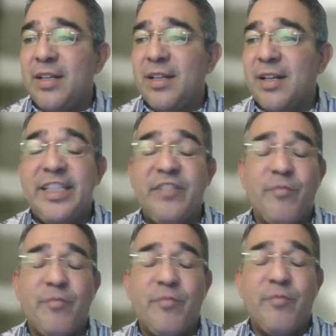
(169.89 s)

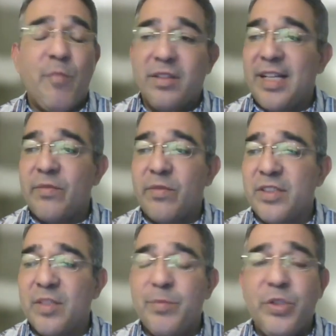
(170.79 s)
Steve Martin,
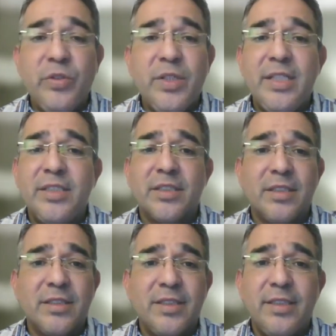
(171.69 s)
like this community
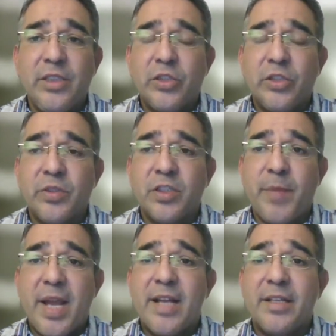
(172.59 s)
just continues to
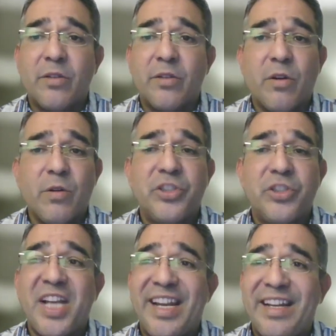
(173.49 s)
expand and grow.
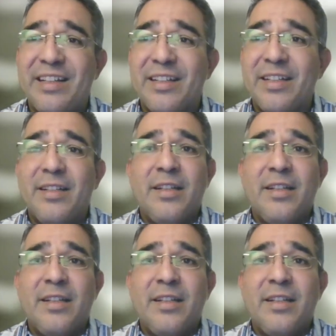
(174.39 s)
Jake,